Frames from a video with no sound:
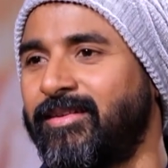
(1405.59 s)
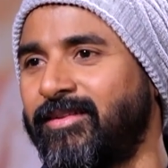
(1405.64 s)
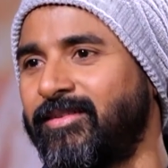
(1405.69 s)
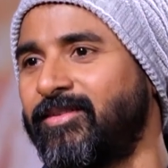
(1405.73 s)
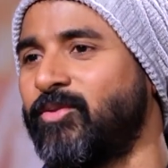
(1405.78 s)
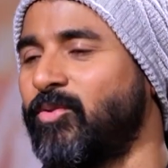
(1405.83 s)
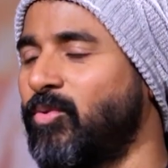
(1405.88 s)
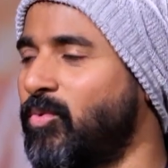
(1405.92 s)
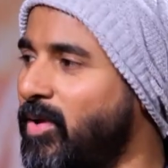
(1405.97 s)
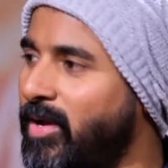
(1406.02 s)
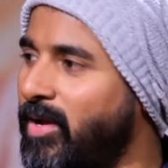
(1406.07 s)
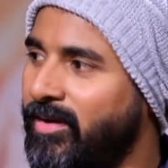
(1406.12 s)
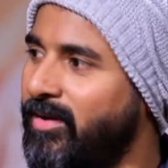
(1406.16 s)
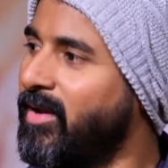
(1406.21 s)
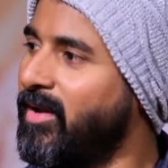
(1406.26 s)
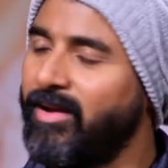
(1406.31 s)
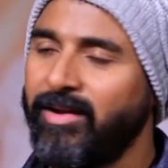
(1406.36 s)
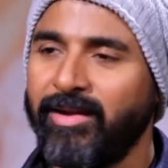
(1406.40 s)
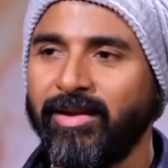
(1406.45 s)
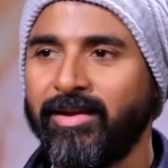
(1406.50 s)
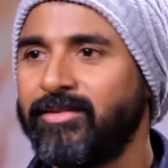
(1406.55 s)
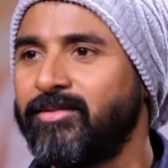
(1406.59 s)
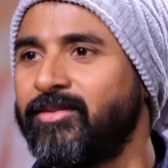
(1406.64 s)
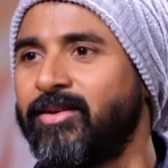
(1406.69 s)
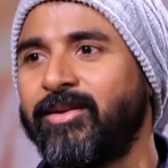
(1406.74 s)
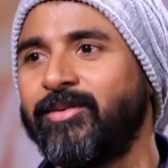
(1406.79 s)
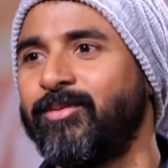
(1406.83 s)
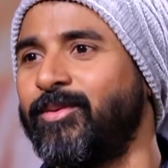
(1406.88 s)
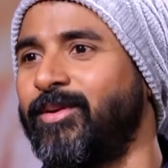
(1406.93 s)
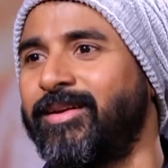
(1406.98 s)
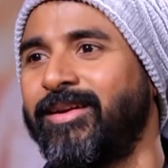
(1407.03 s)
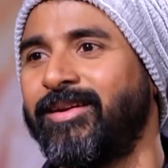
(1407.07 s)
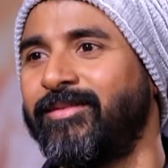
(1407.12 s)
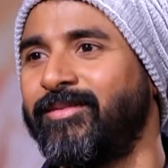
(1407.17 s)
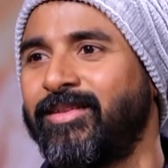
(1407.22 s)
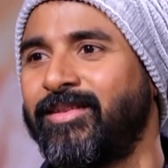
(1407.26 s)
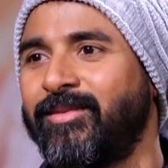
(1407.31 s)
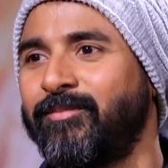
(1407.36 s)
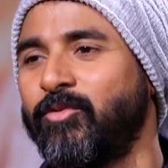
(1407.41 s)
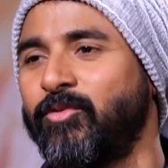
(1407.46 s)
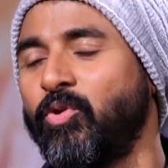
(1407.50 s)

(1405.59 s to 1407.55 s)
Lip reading: So I really enjoyed working with him.